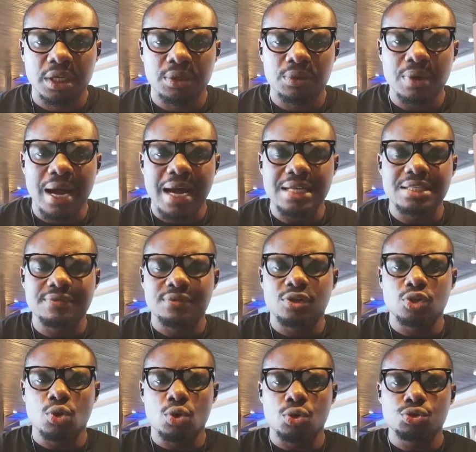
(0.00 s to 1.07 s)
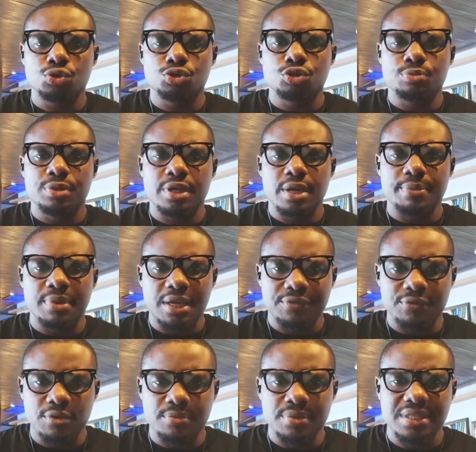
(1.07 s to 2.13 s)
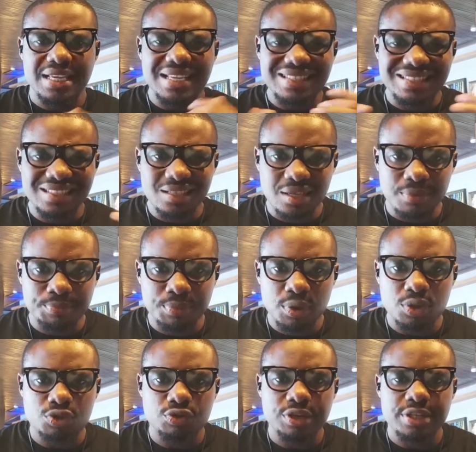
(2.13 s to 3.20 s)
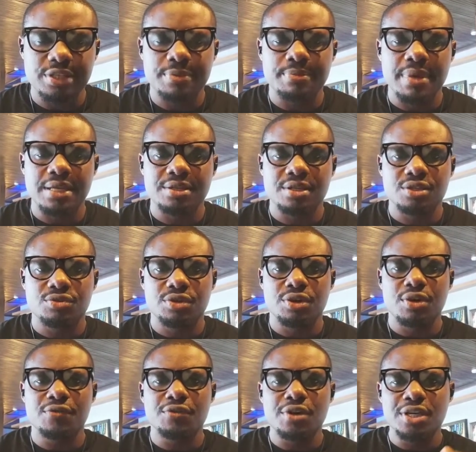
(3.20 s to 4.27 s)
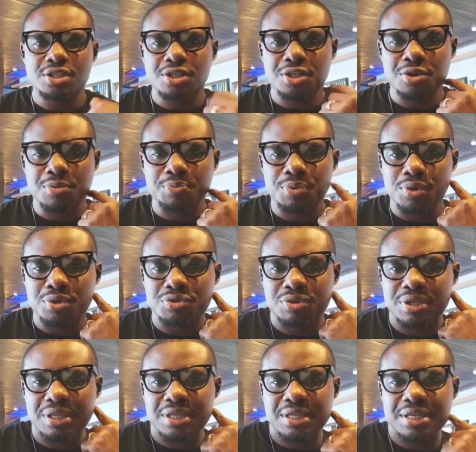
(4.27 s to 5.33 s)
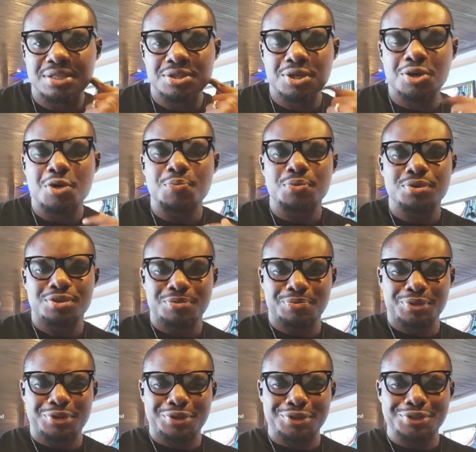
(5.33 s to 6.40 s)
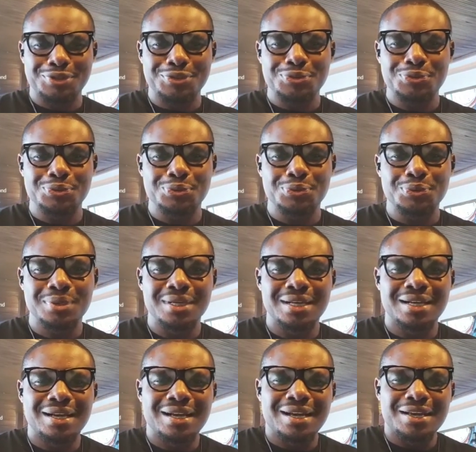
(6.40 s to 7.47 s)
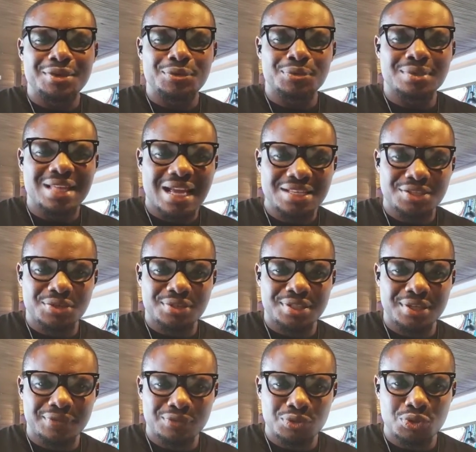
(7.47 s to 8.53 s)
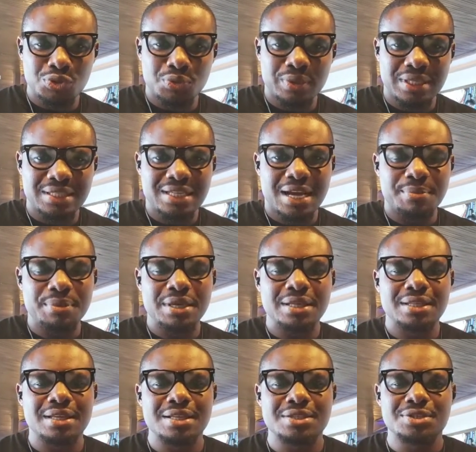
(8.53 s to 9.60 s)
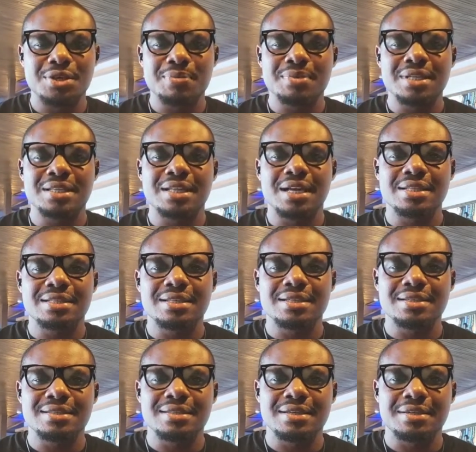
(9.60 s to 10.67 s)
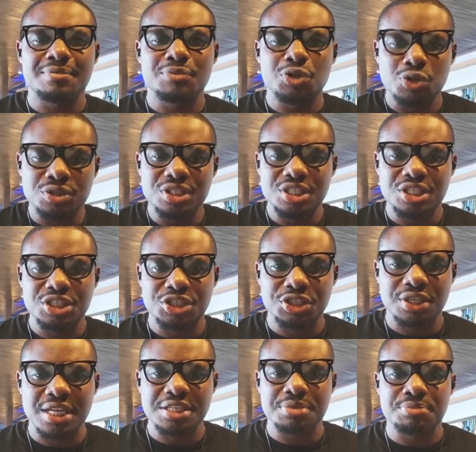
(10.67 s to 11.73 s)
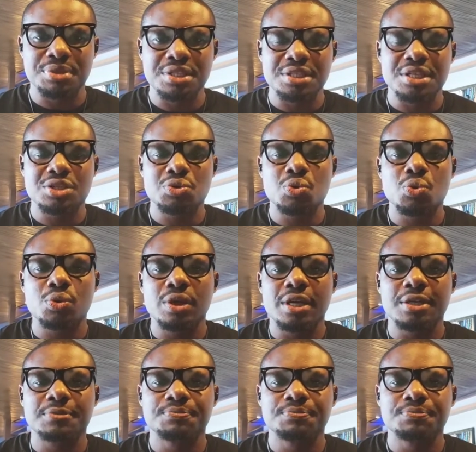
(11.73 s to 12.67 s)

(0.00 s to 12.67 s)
active on all social media platforms? Is it compulsory? Is it mandatory? Of course, it's not compulsory. It's not compulsory because you task yourself to do it. I mean, it's something that is your decision as a business owner,